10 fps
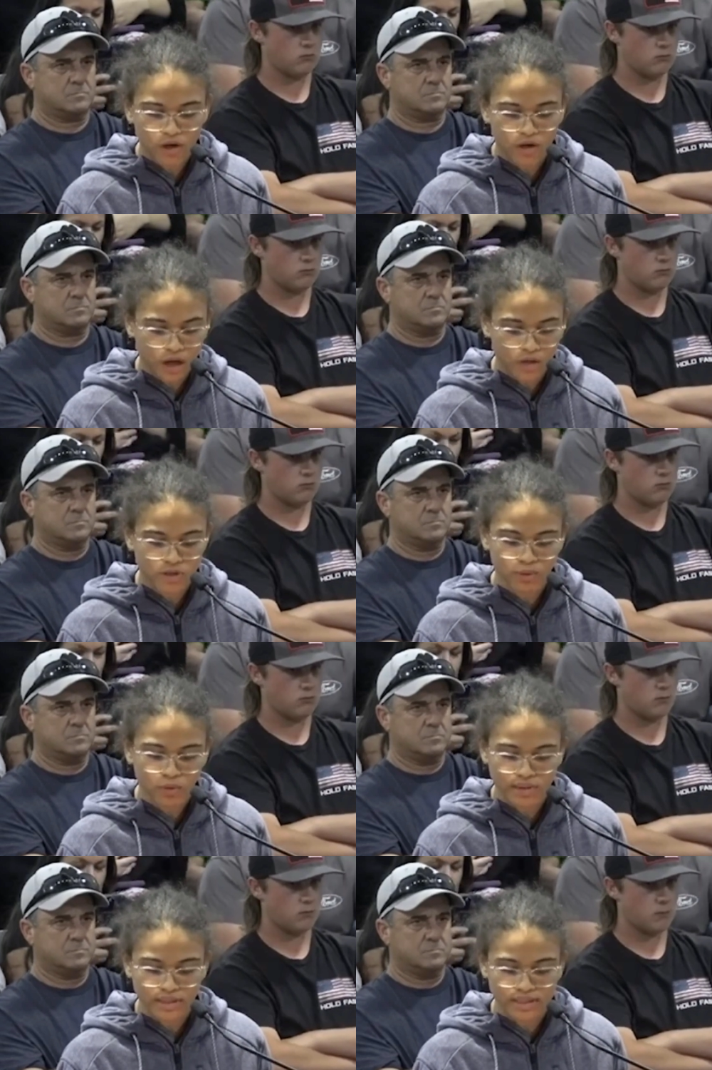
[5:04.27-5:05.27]
Speaker 1: we are comfortable
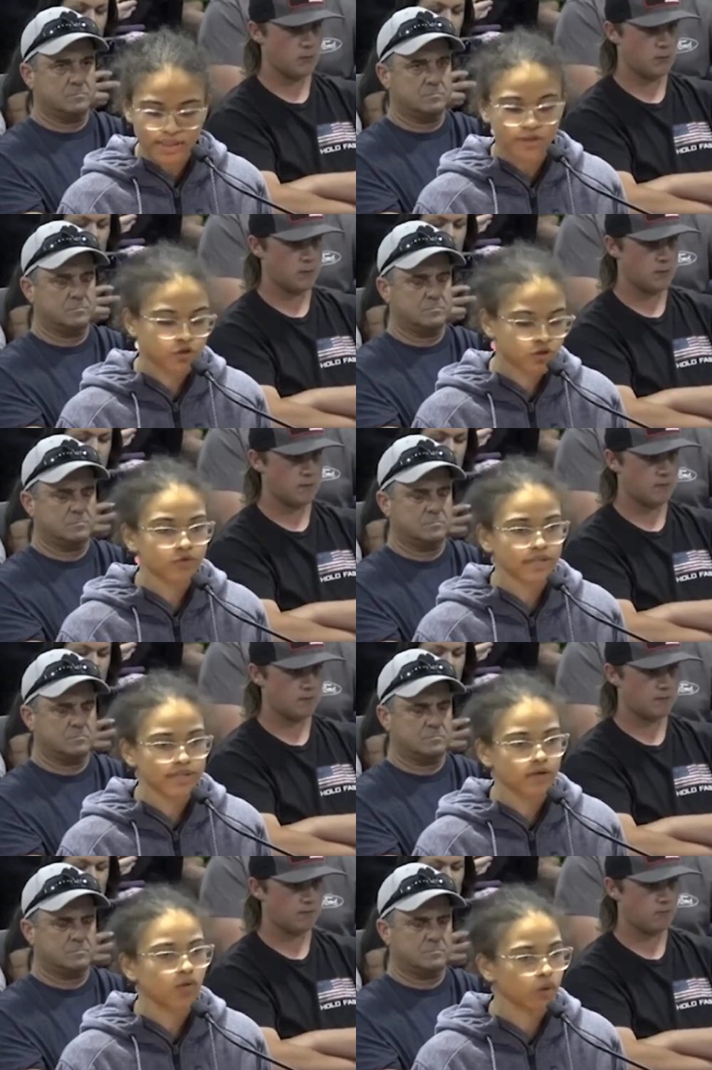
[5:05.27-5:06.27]
with this? The truth
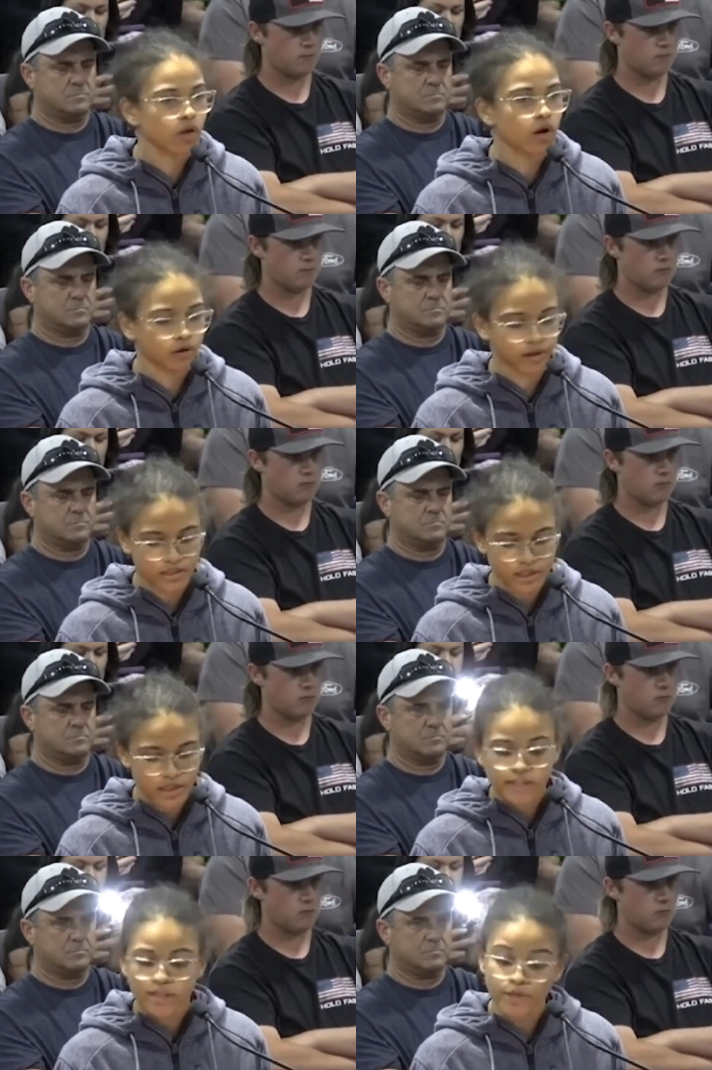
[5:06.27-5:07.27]
is, we aren't.
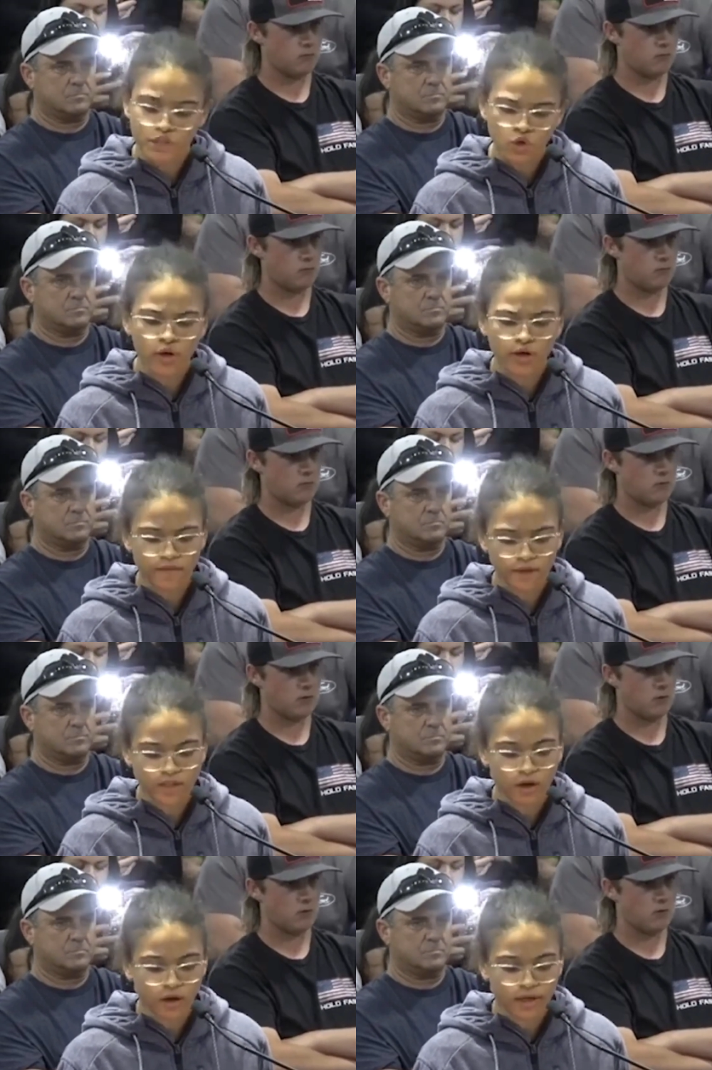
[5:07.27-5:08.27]
The majority of us
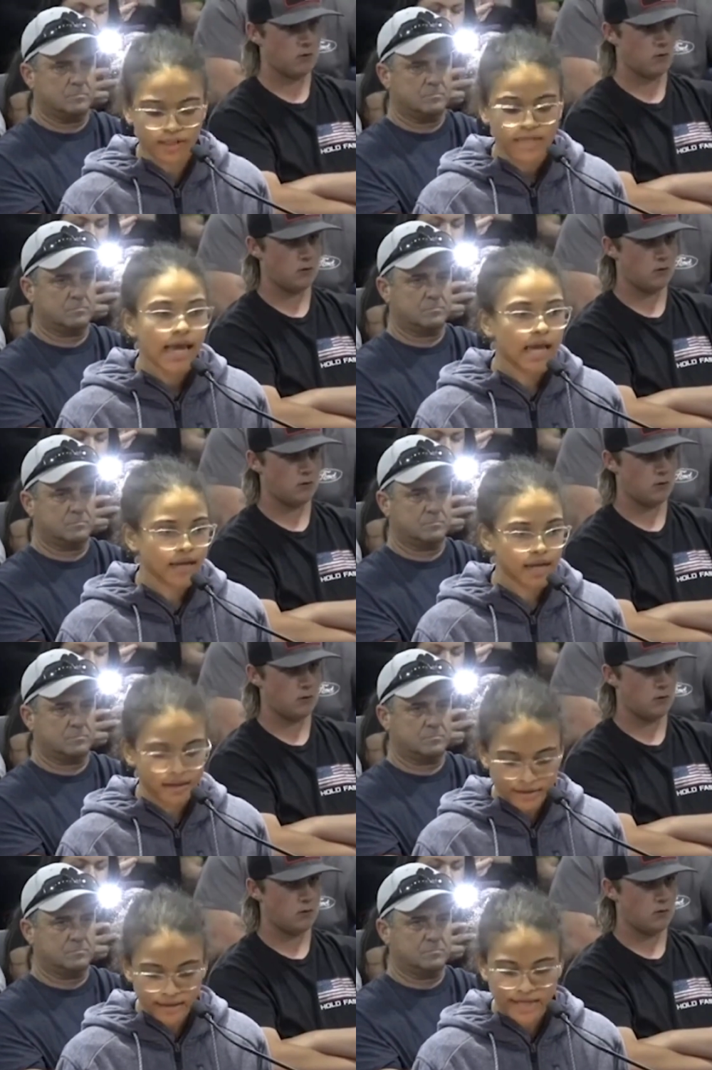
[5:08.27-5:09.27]
aren't, and yet
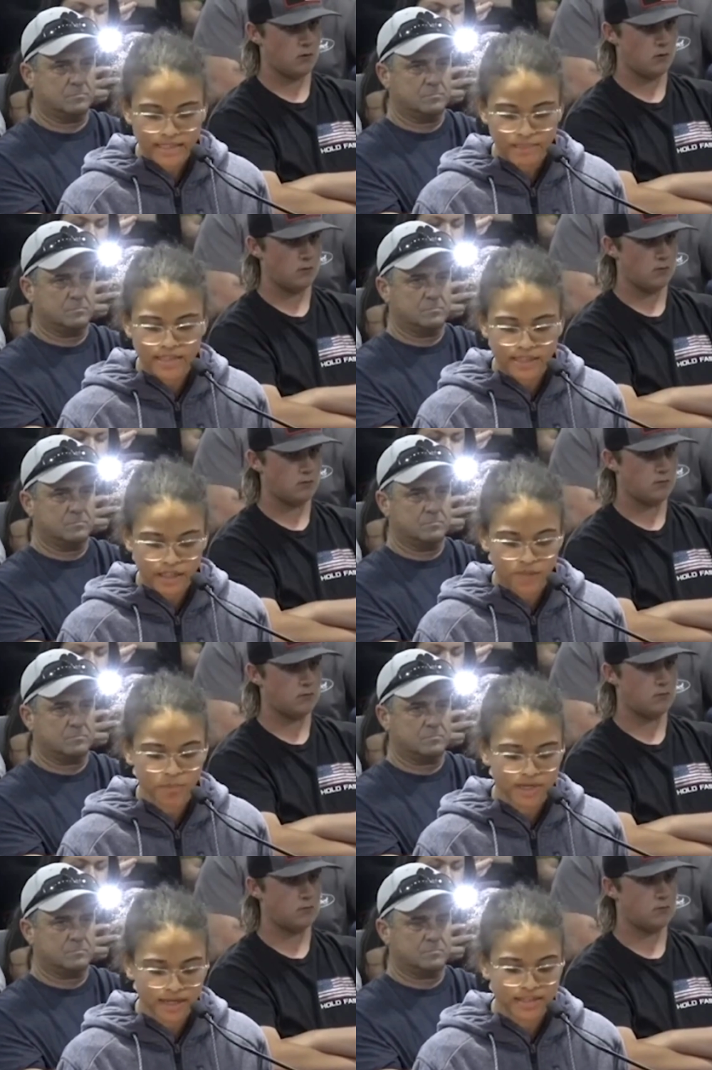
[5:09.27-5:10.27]
nothing has been done to
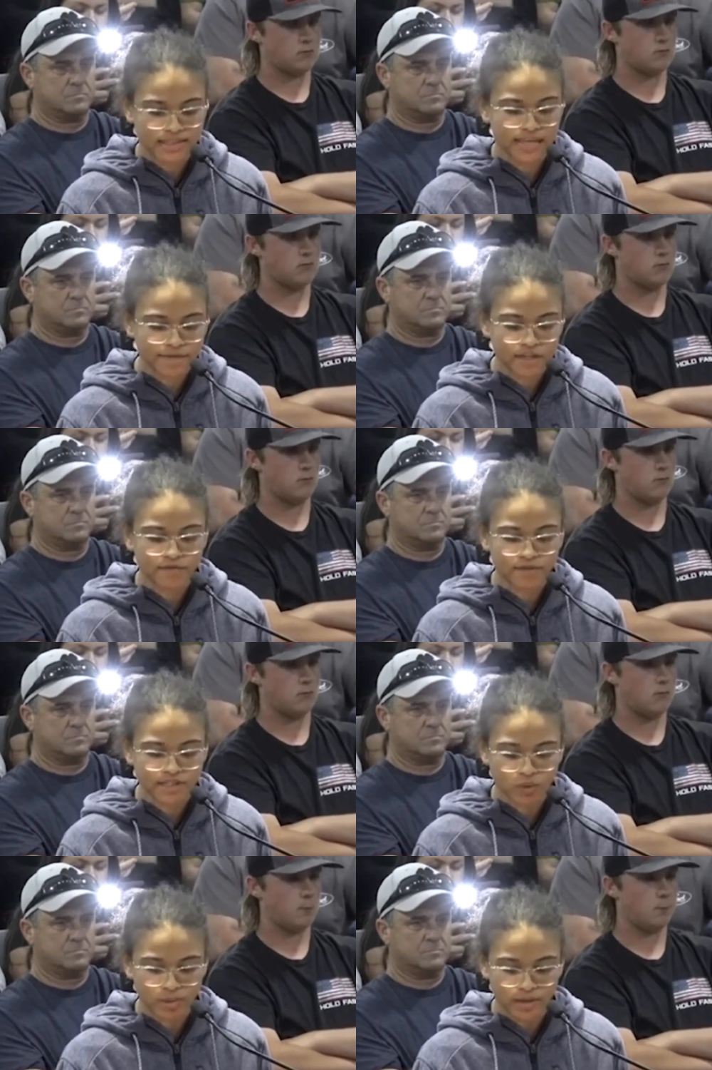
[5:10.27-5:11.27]
protect the safety of these
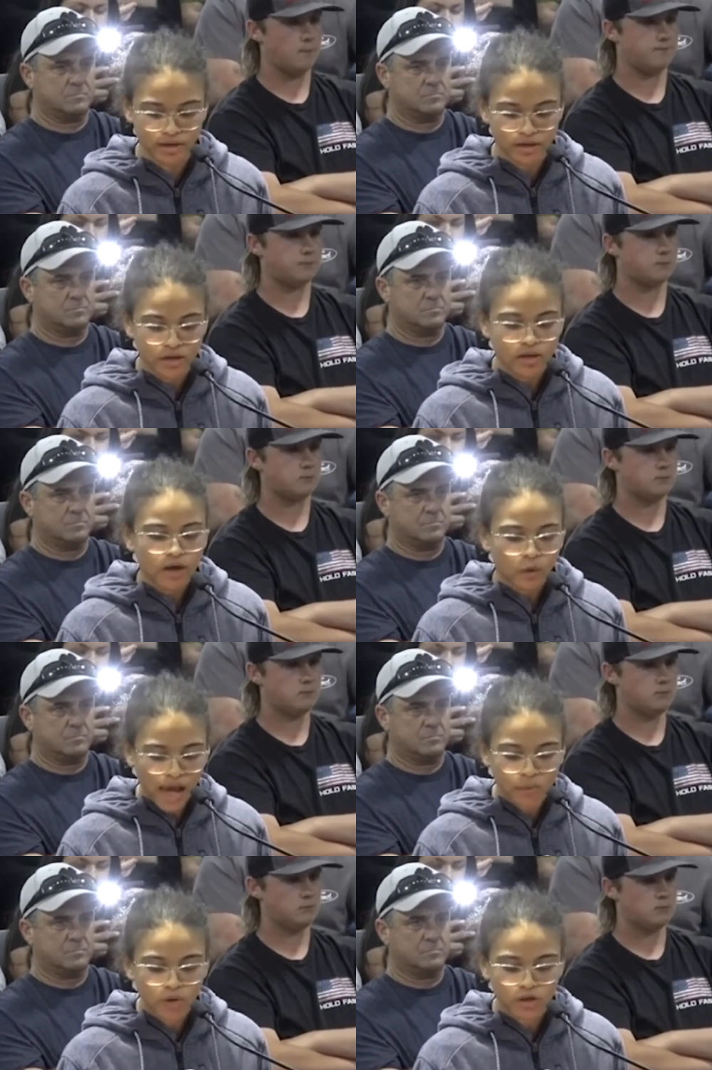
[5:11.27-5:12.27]
women women. I
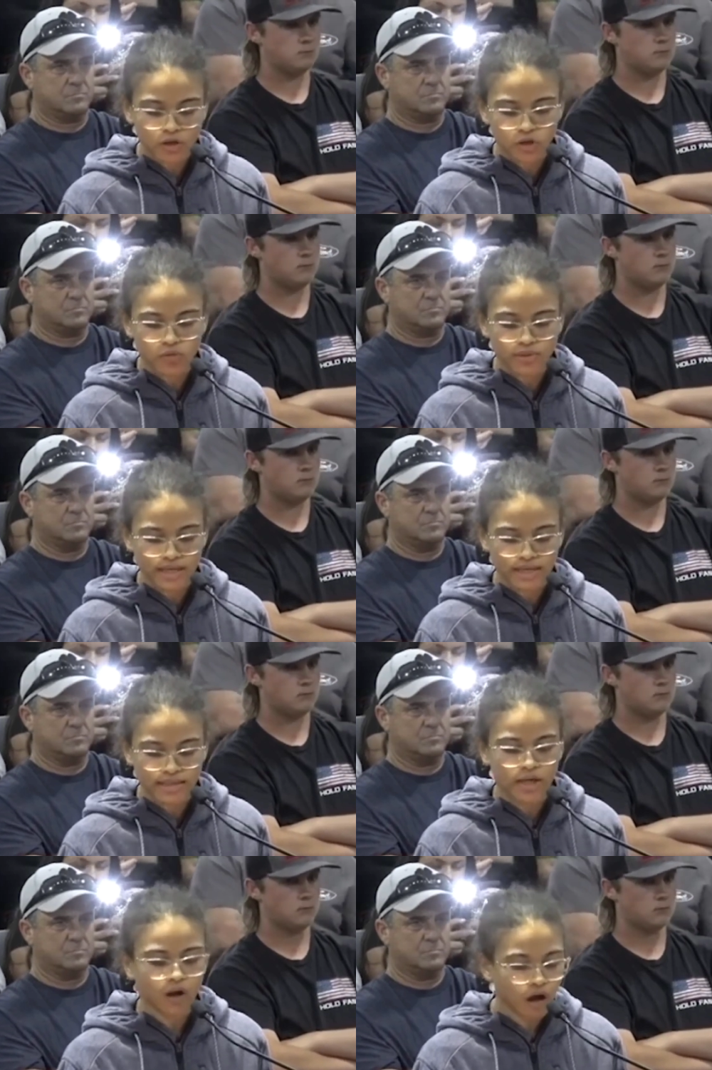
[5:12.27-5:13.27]
will conclude with this
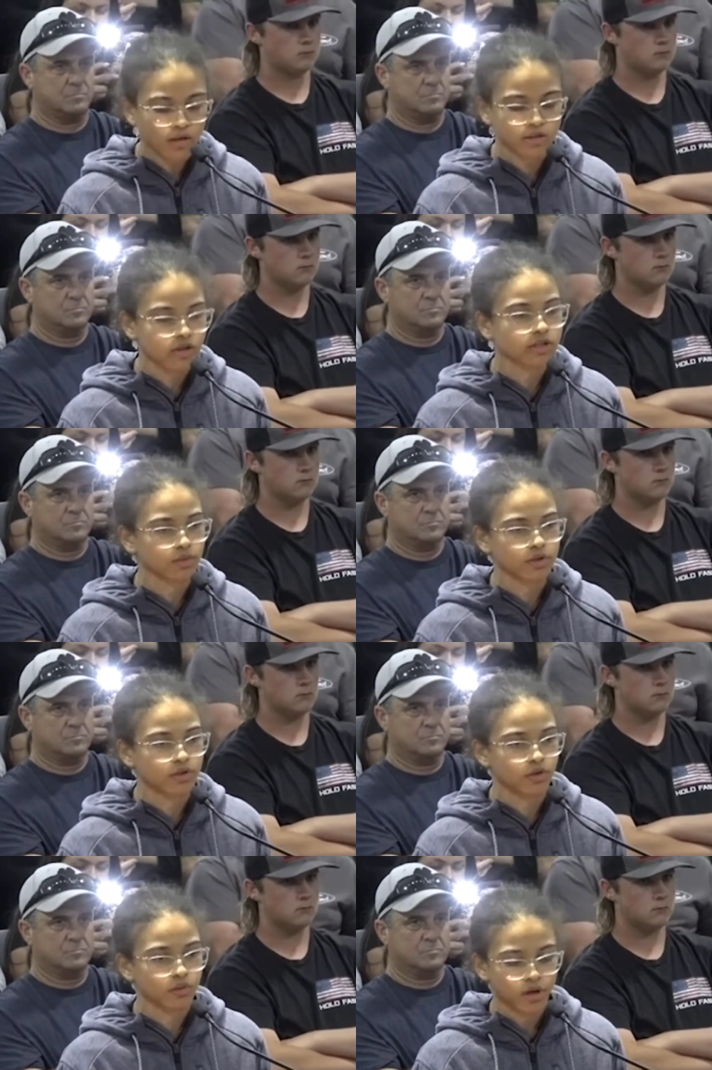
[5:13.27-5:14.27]
it all starts with
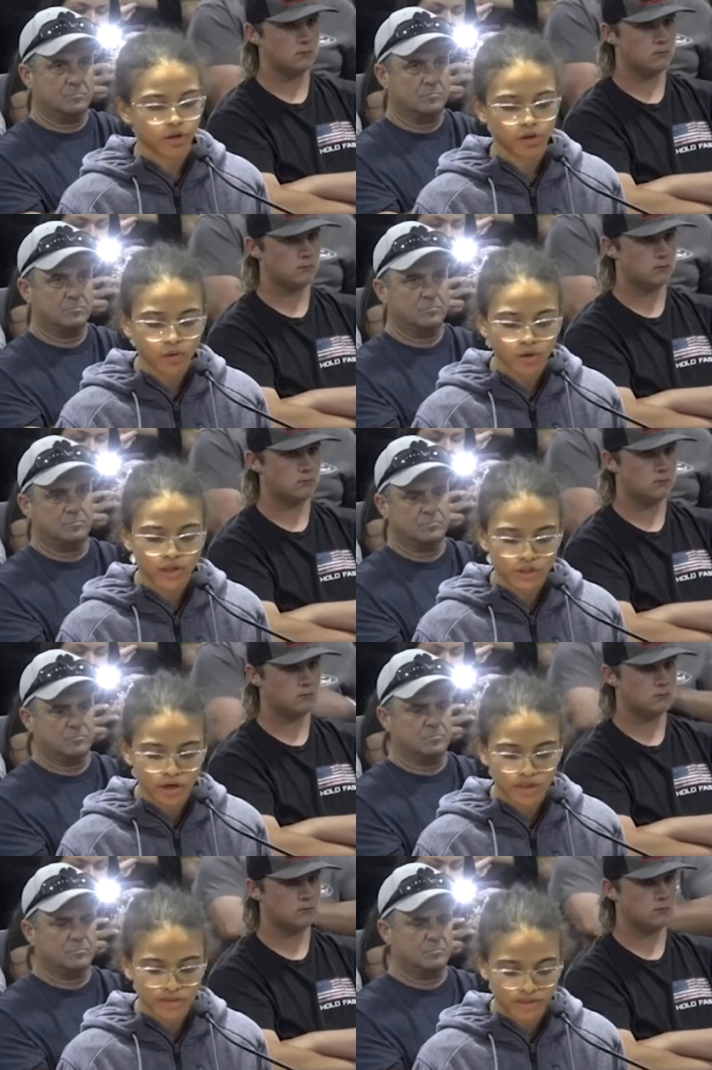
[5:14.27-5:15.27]
you. You are in
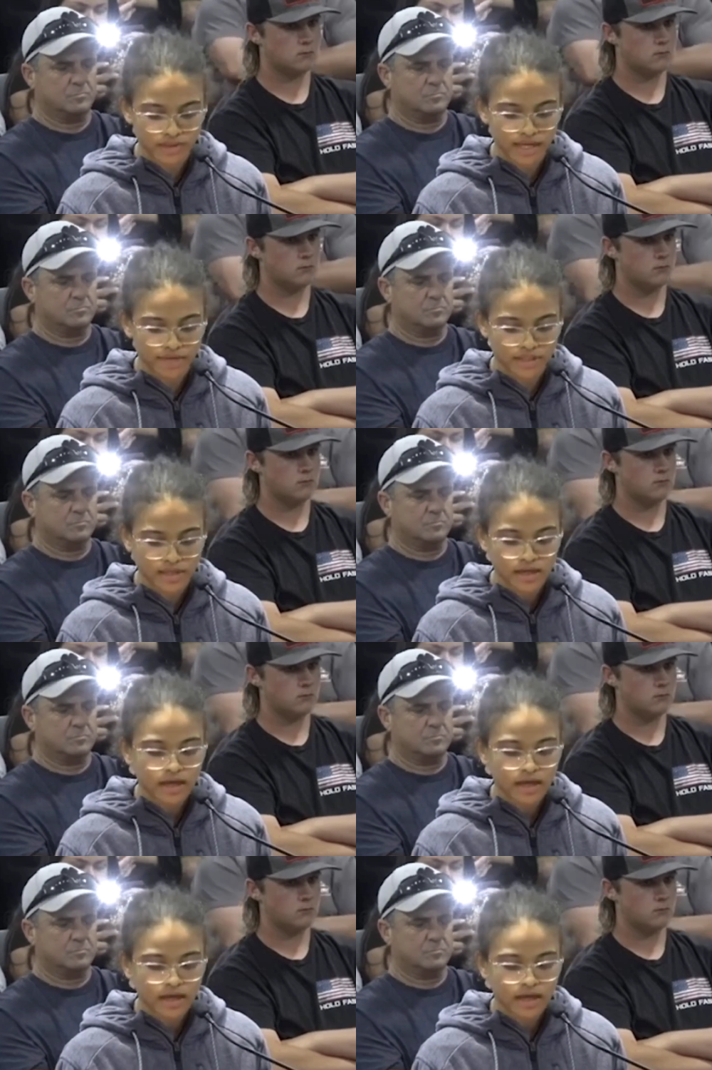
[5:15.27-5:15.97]
charge of the safety